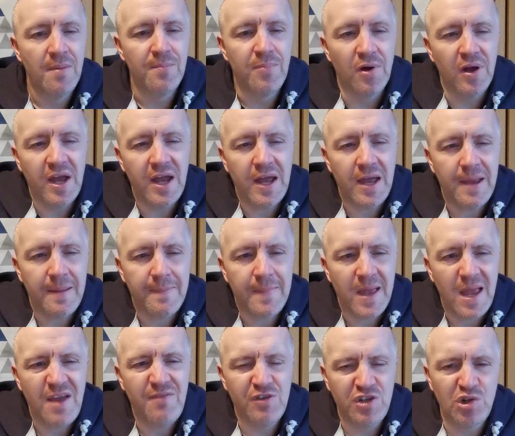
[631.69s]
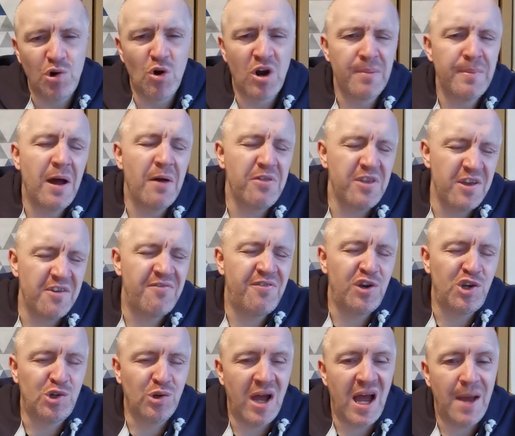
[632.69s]
But if you're talking about the
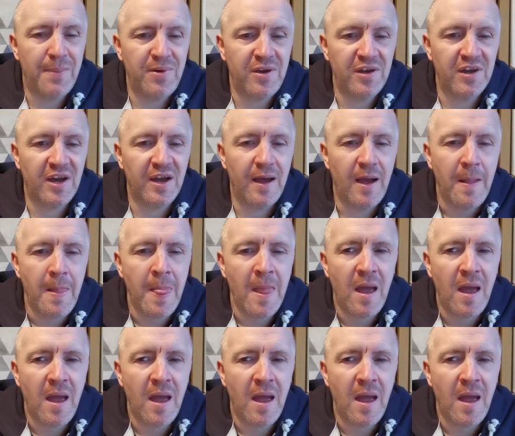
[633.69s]
official app here,